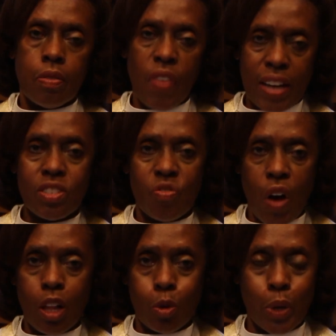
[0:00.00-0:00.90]
That's
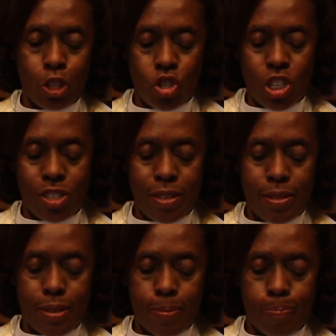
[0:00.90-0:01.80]
following
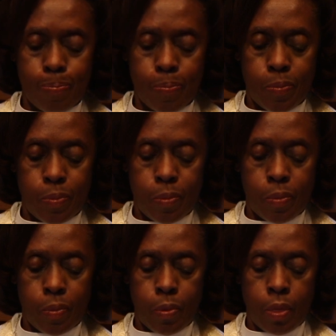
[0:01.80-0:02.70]
Jesus.
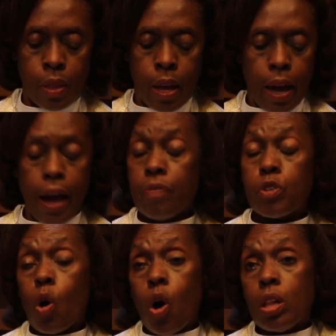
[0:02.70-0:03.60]

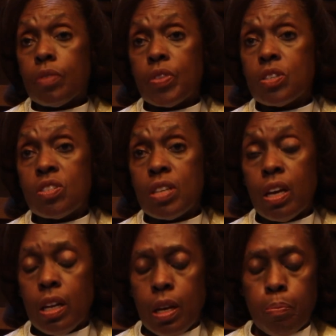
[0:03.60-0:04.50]
After all of the
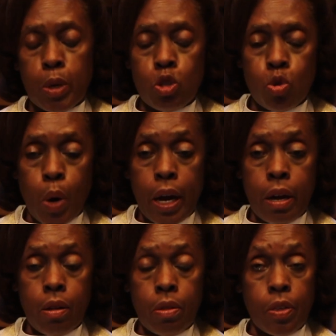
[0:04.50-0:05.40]
sin and
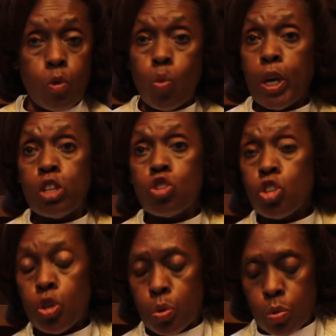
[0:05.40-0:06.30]
betrayal that we
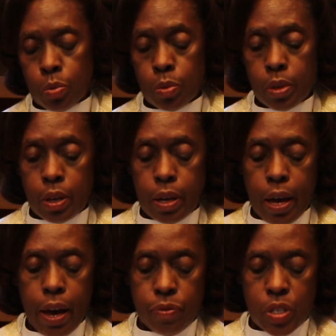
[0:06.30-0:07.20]
too
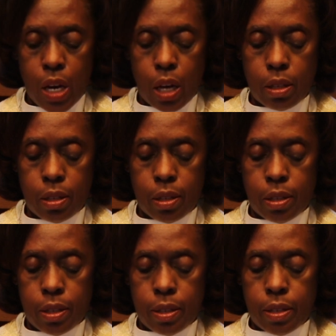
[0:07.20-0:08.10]
have done,
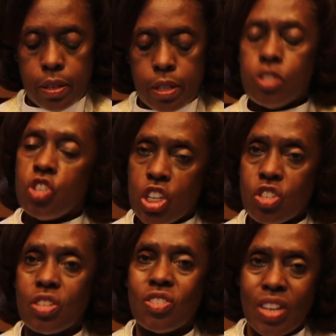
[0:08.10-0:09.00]

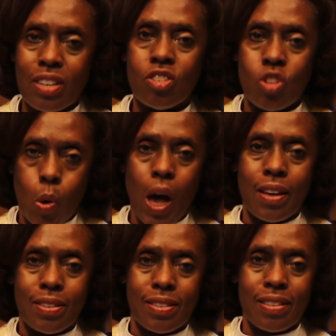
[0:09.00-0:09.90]
Jesus says to
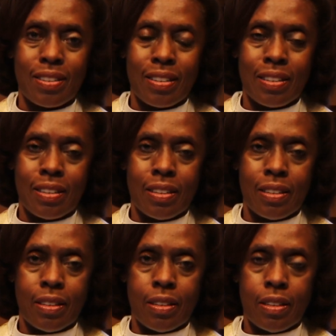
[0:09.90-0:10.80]
us,
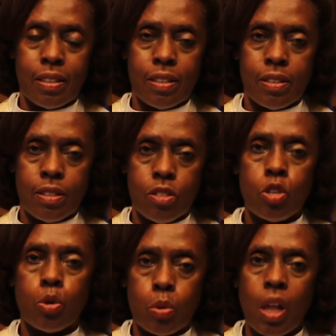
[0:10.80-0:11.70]

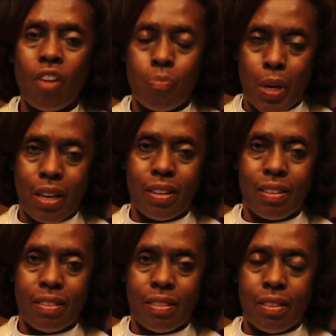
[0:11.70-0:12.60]
do you love me?
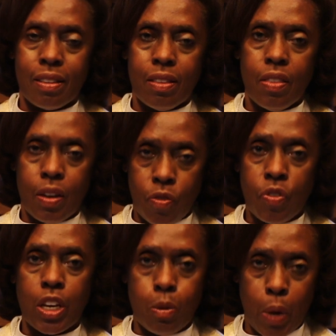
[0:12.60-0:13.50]
Then
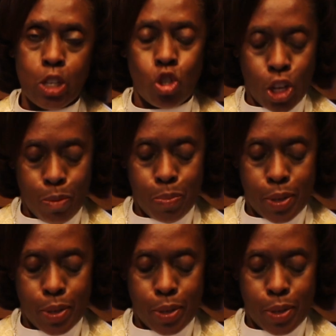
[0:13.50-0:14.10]
feed my sheep.